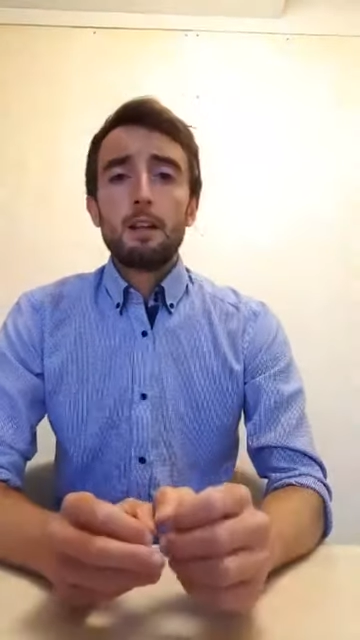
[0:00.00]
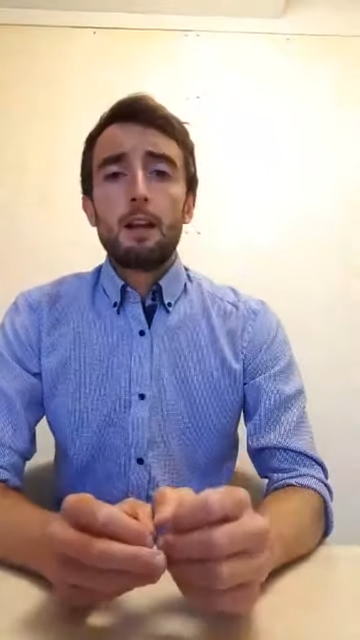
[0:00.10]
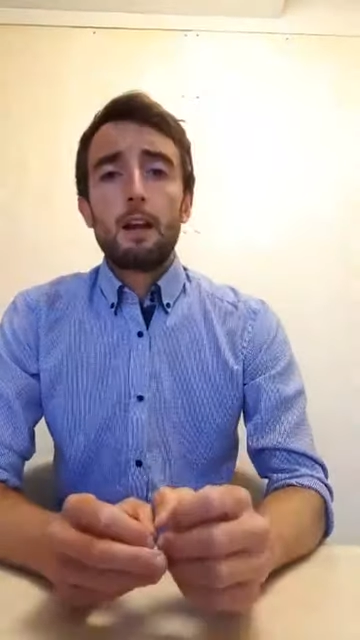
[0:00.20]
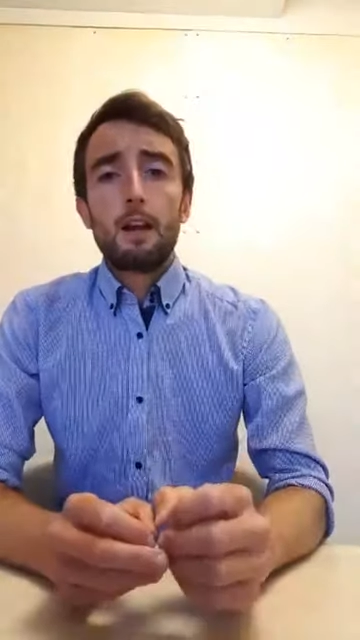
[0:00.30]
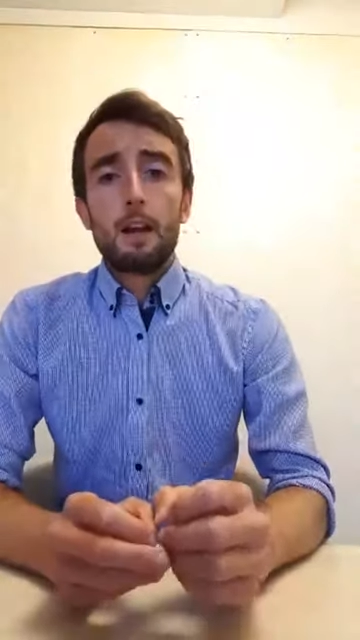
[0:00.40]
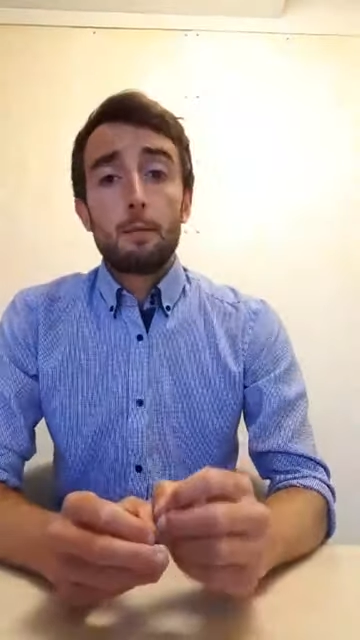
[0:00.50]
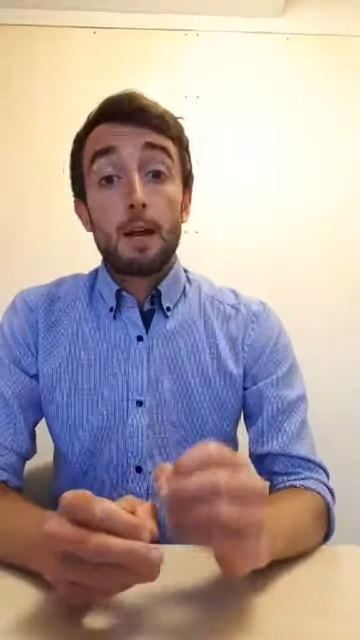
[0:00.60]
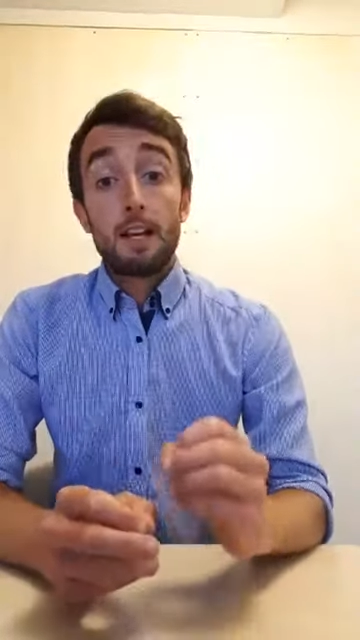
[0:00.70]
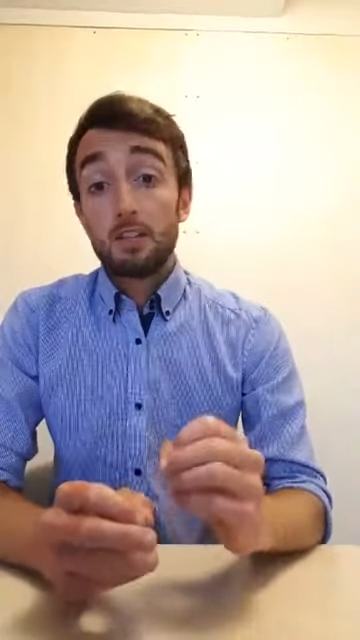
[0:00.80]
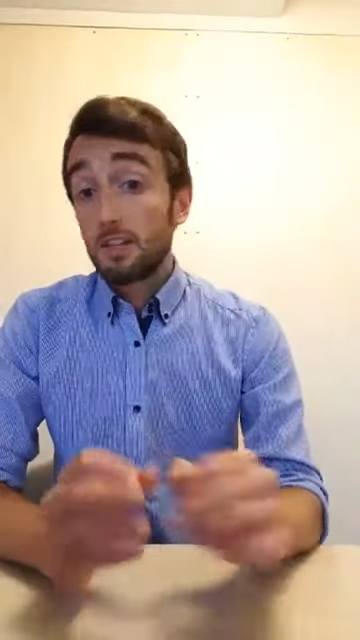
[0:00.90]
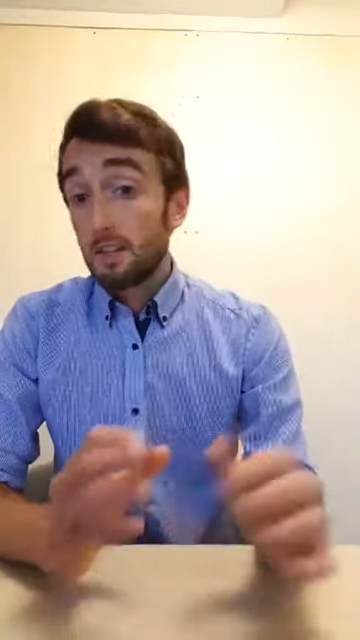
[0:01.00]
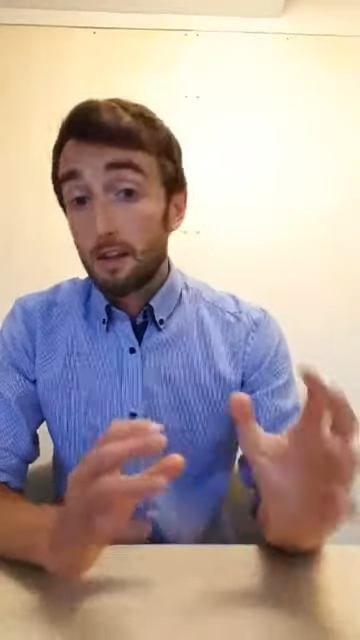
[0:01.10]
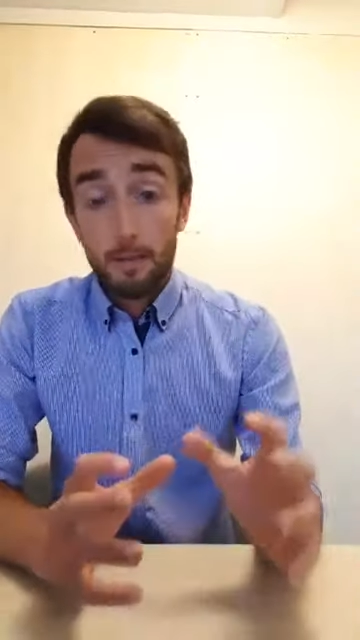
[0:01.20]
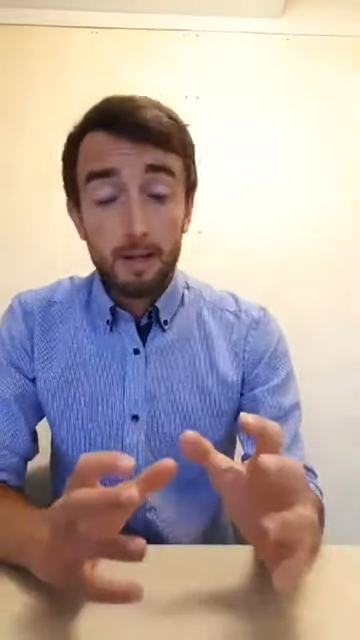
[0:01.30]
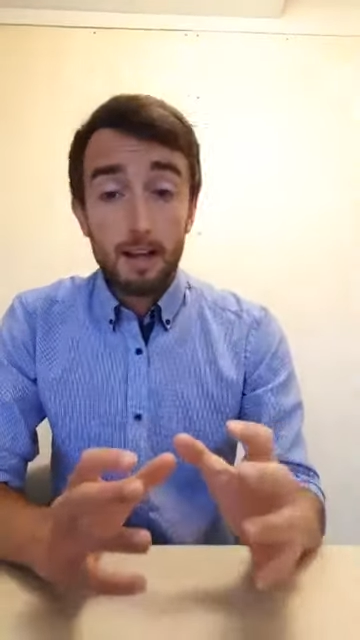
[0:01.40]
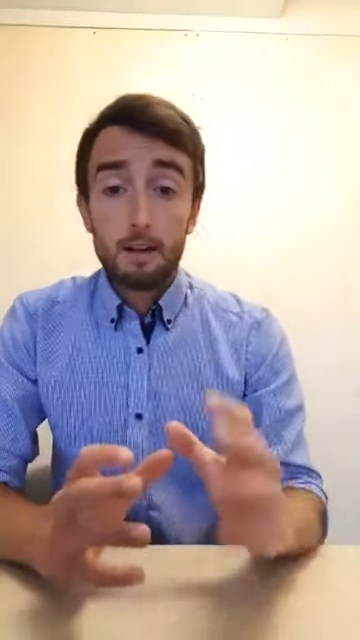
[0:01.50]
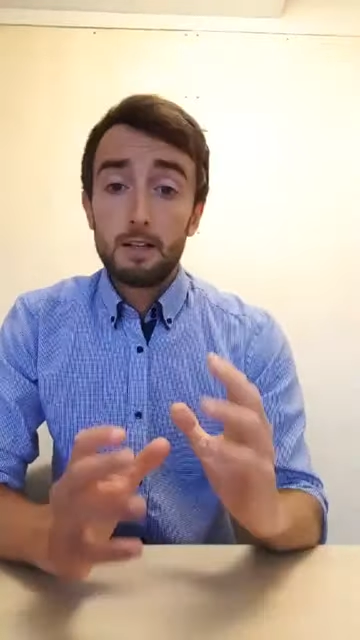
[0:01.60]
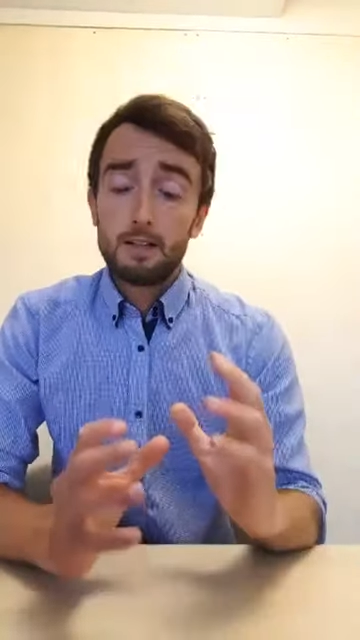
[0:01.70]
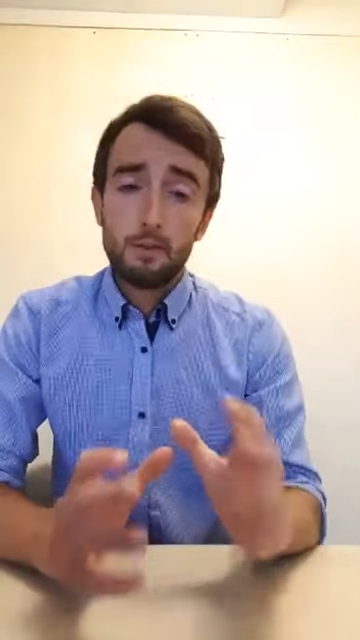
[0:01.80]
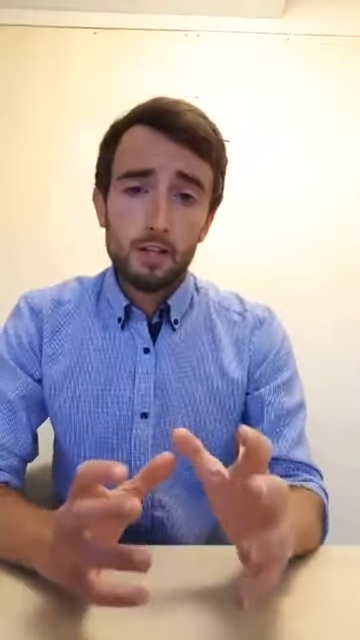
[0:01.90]
And it's just an up and down.
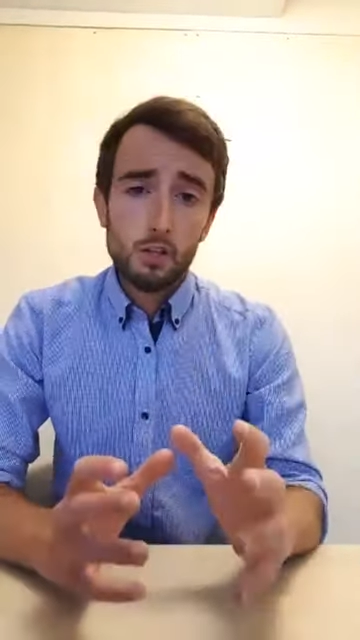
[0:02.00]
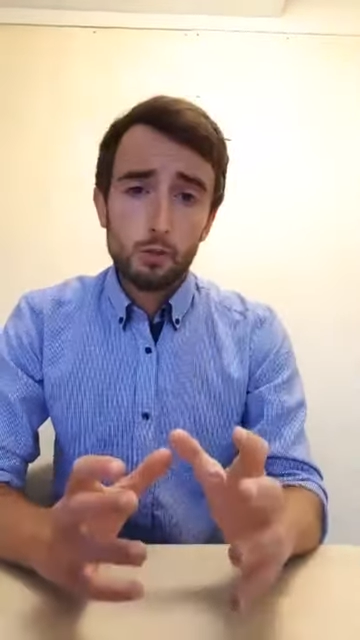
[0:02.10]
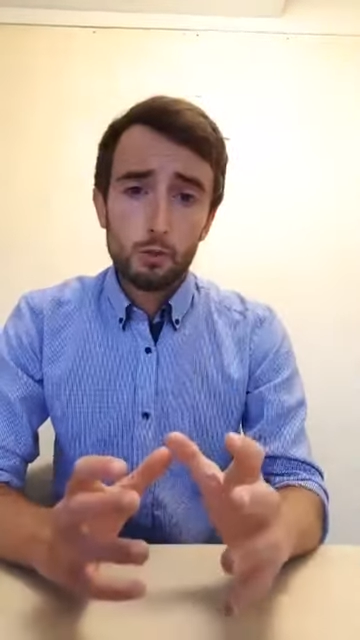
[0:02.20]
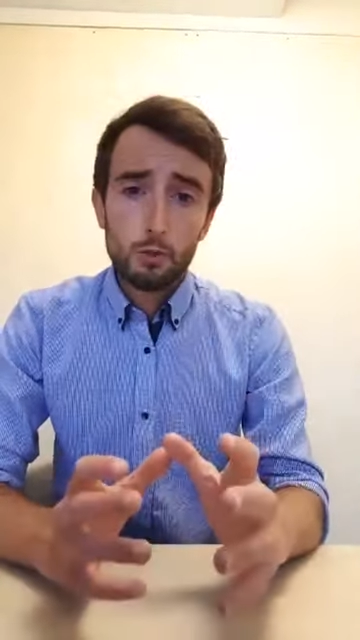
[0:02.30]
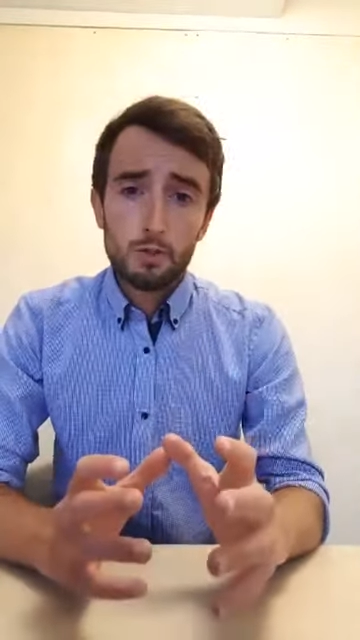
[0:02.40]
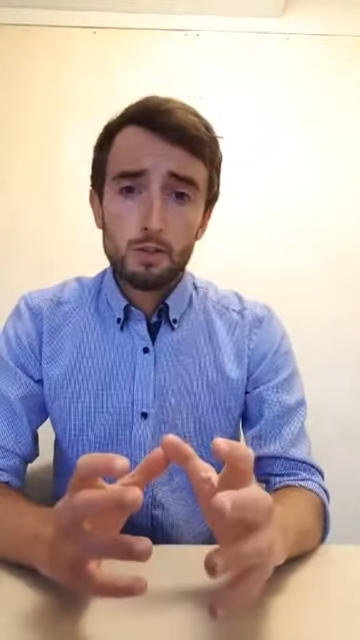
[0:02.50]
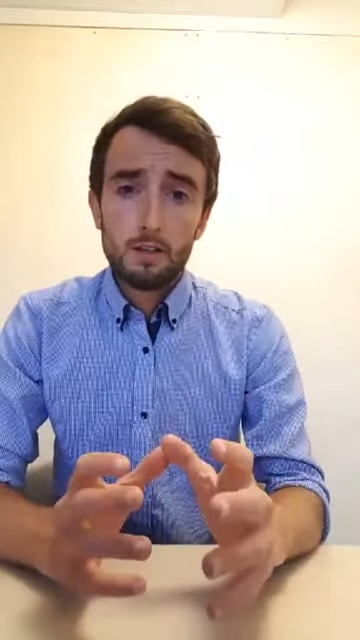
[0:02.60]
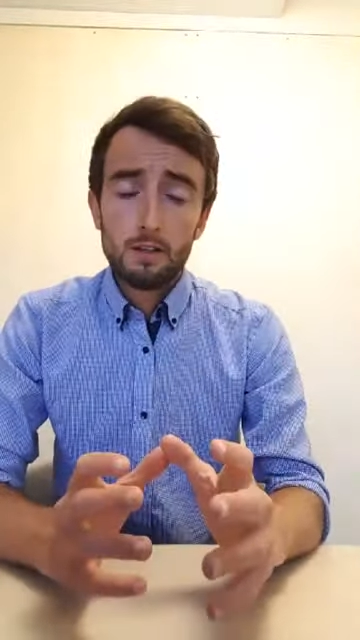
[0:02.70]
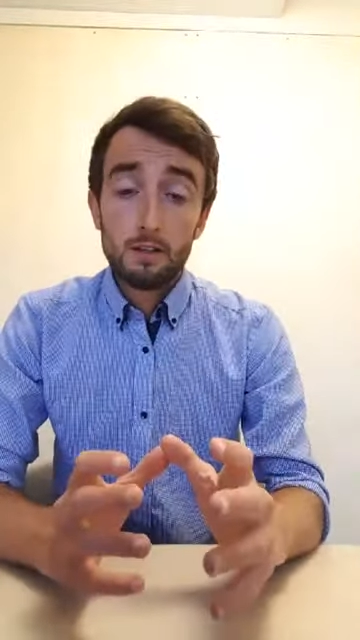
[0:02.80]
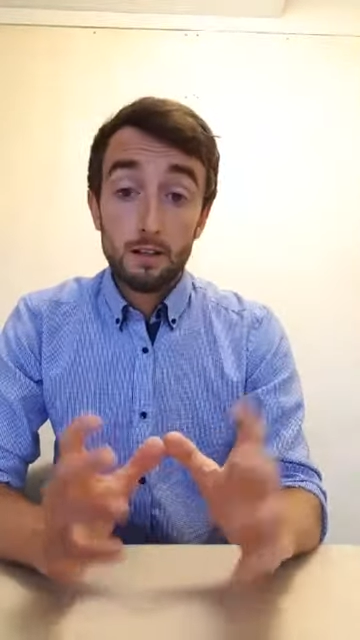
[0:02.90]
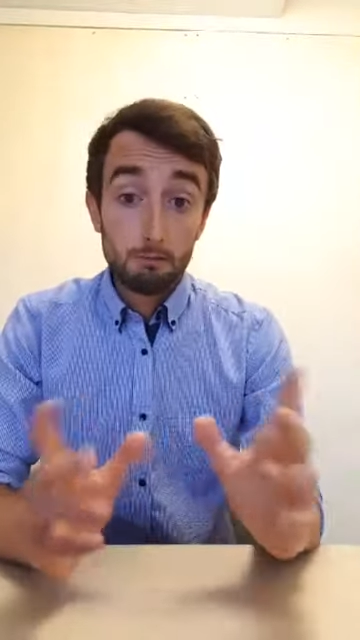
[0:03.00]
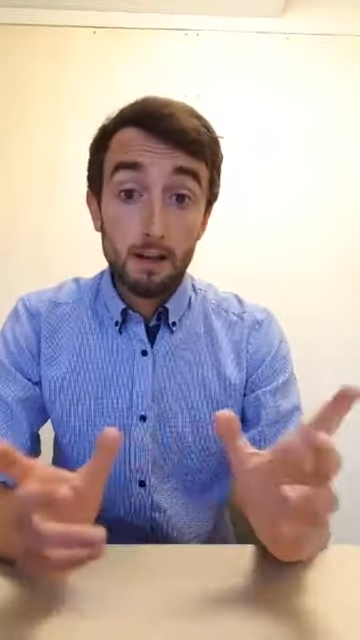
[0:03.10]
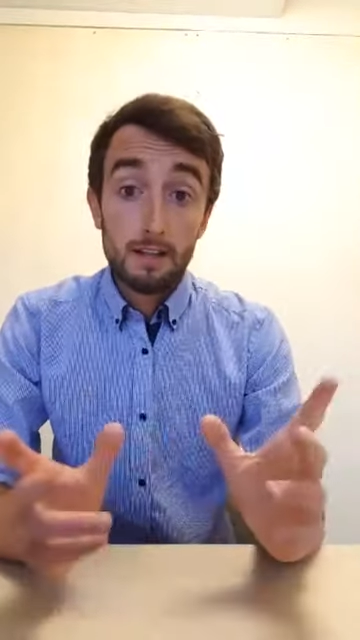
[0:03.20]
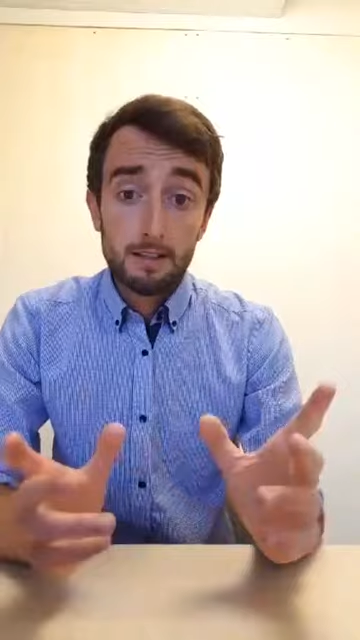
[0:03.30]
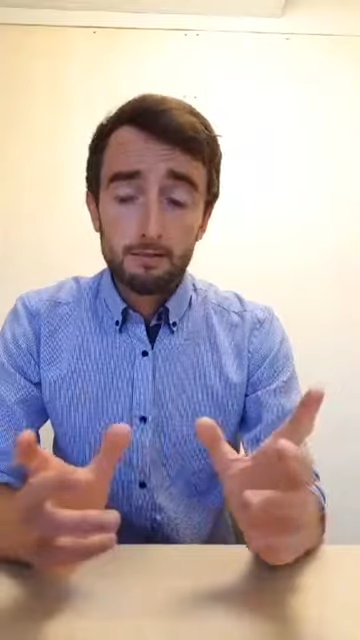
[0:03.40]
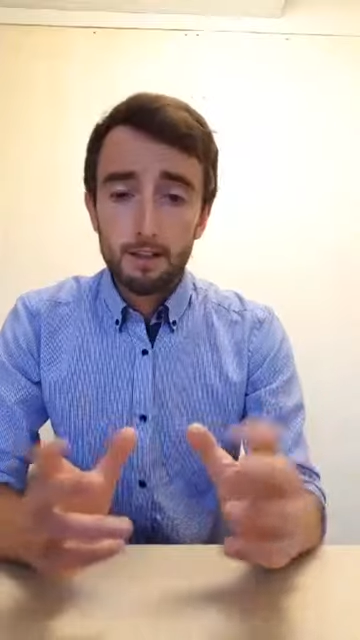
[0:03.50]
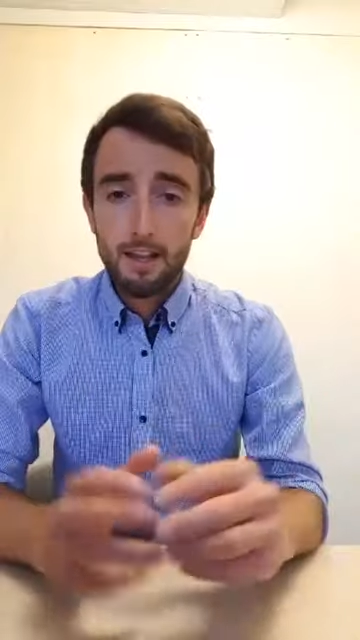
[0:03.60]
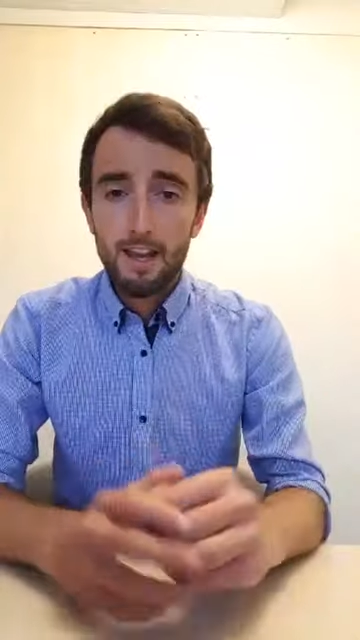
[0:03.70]
It's very short, relatively.